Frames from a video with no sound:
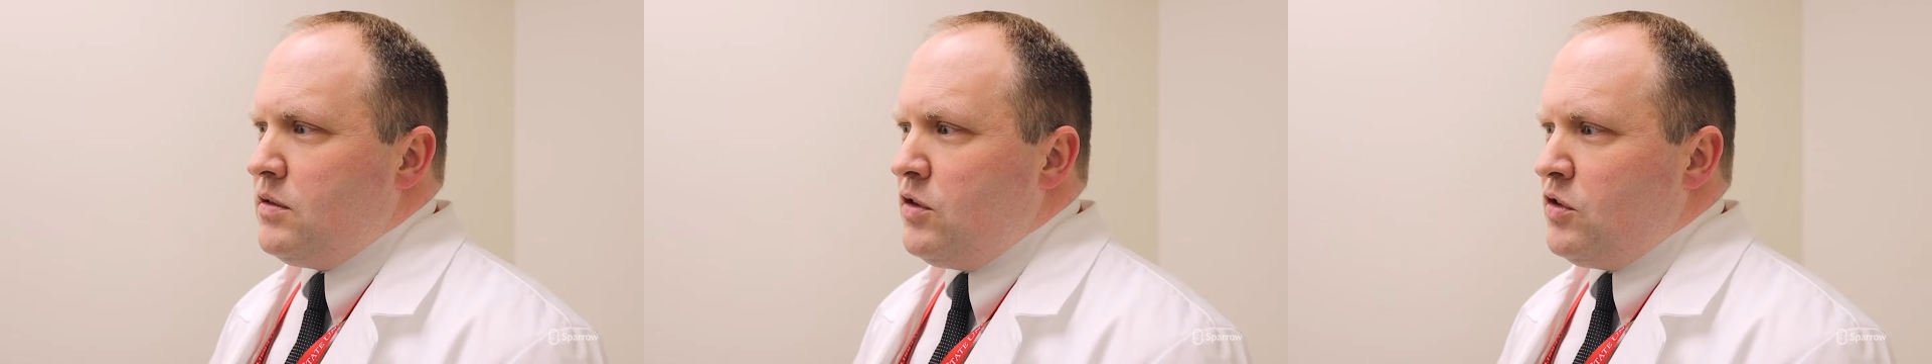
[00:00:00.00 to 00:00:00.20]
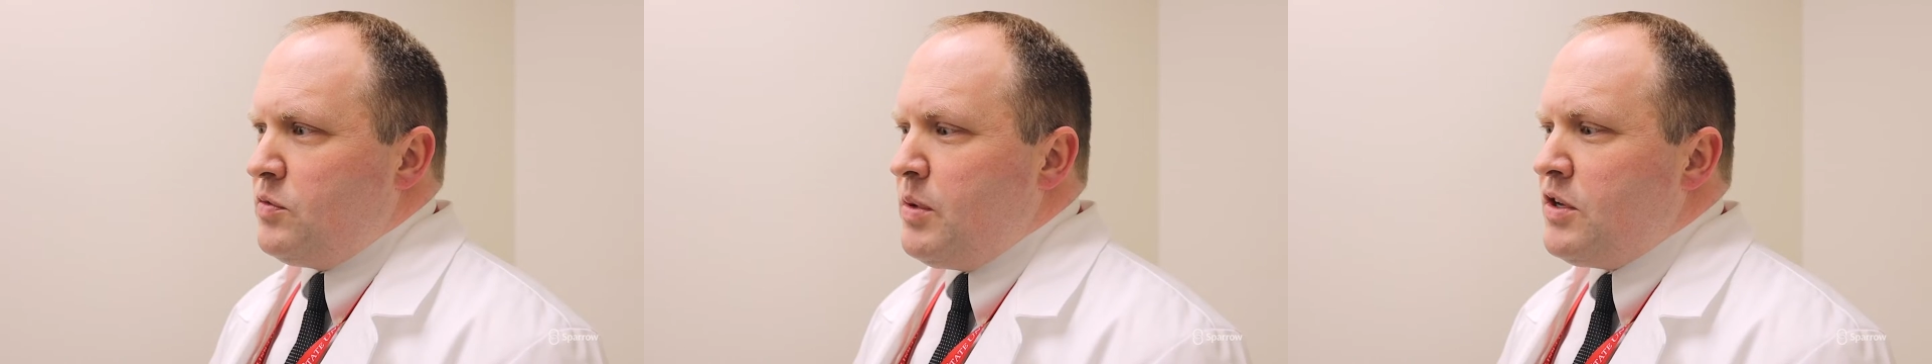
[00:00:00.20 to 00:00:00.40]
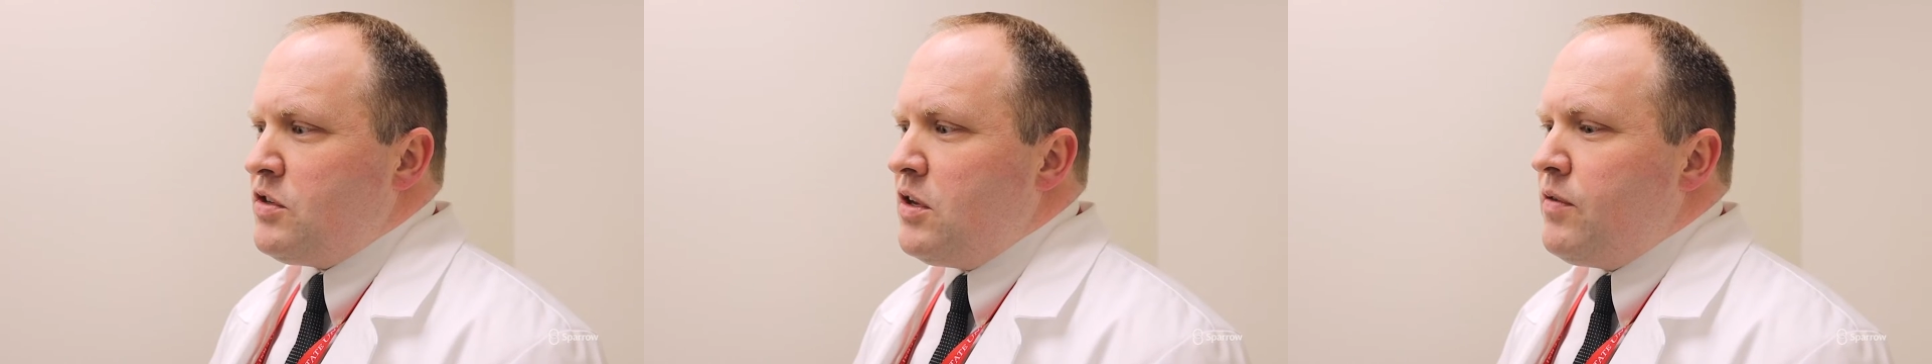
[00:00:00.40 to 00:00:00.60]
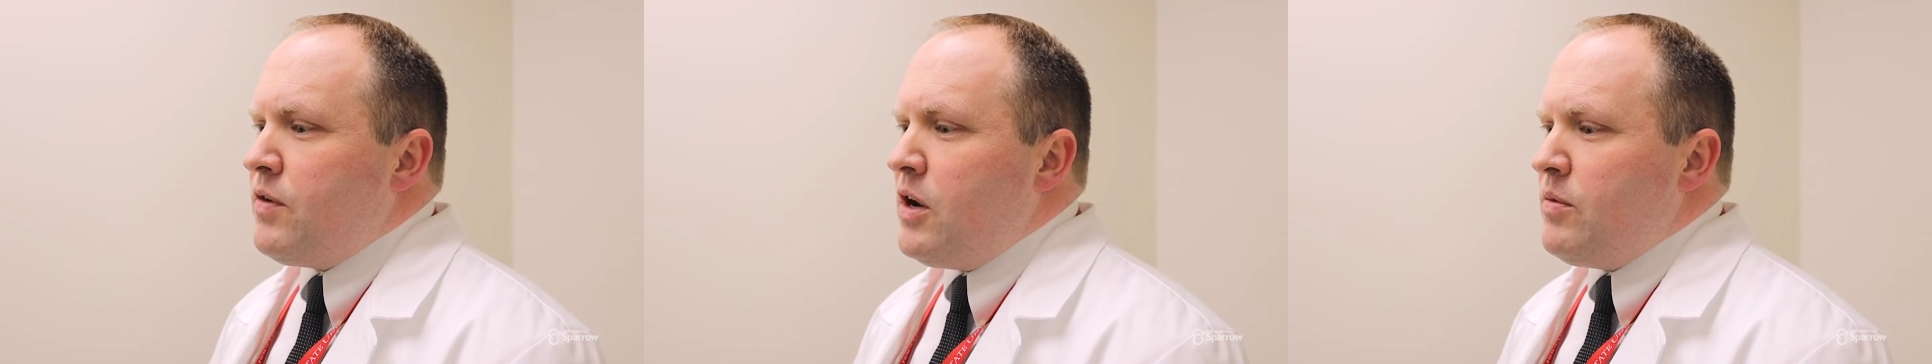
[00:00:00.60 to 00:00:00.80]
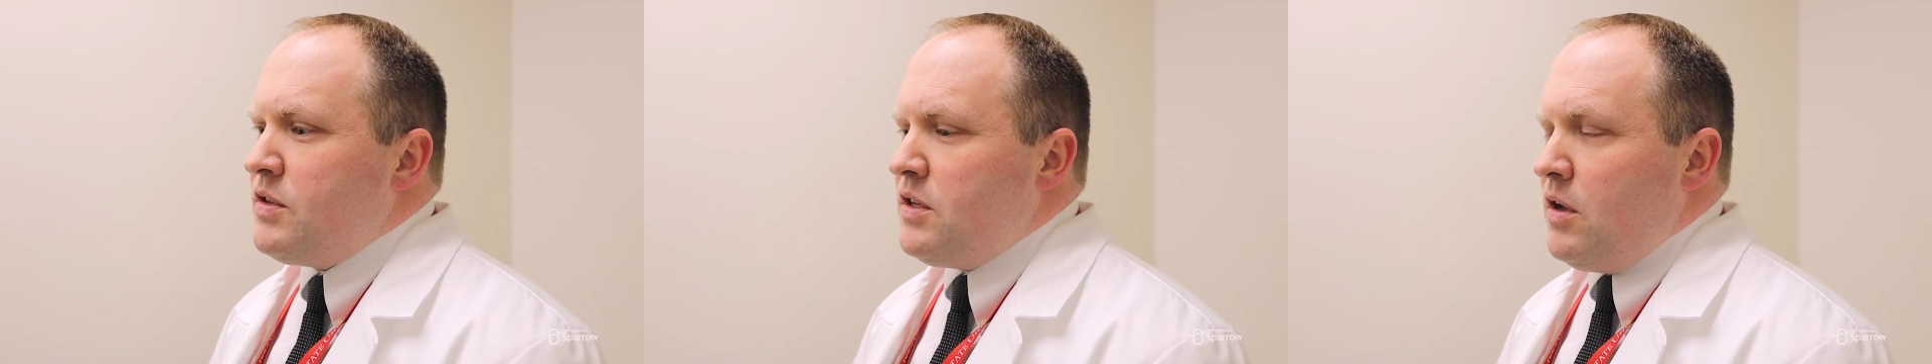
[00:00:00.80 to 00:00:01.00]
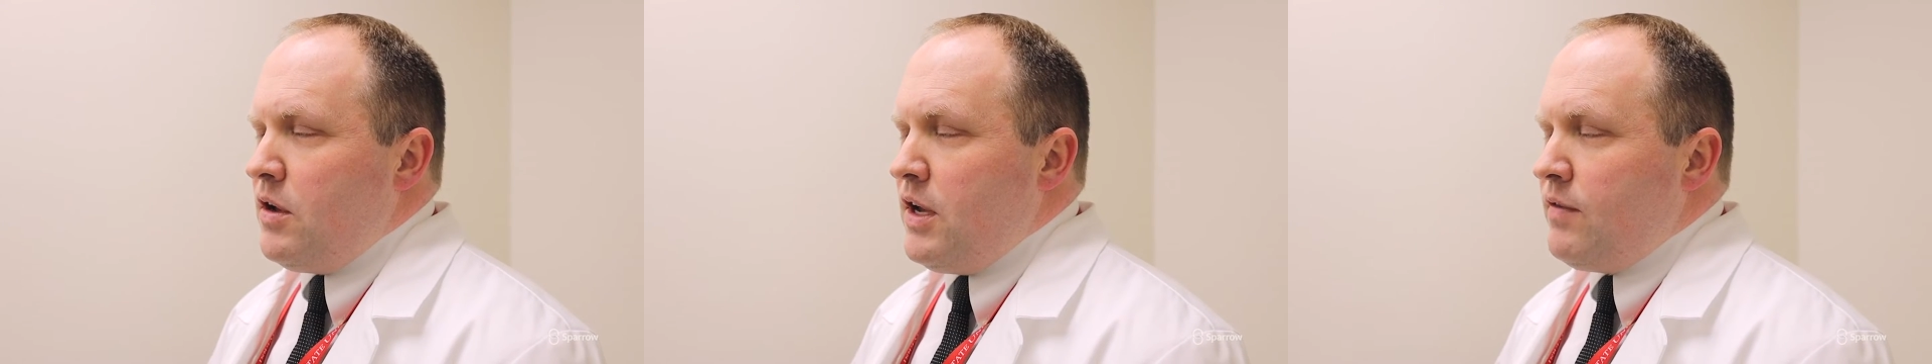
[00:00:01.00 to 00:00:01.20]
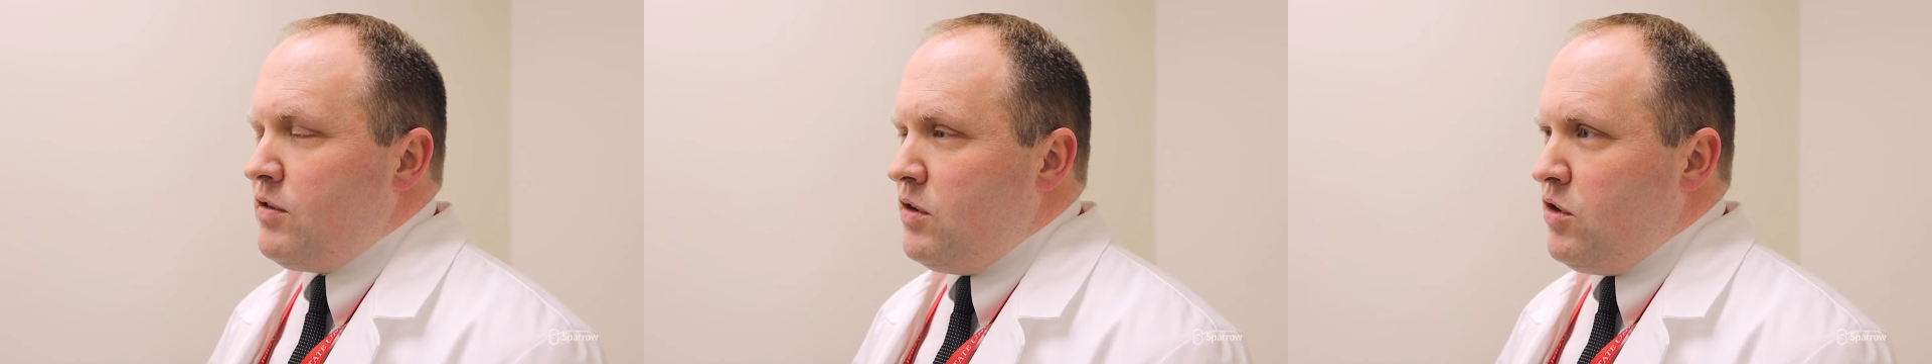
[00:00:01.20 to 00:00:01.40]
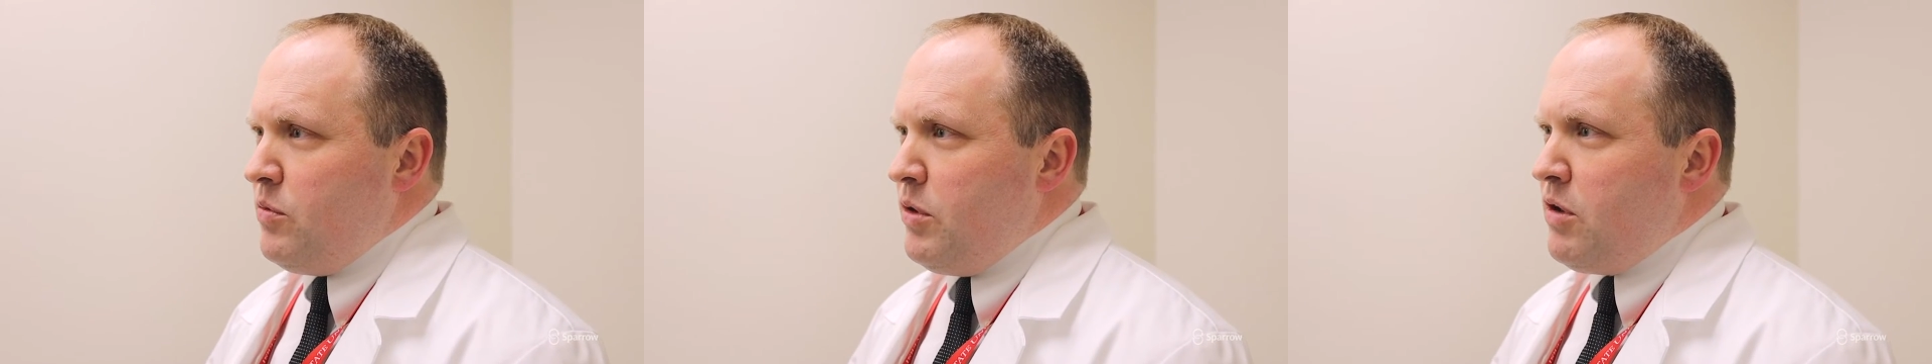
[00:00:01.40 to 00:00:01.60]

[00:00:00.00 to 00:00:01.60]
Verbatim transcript: So the specialty pharmacy, all you have to do to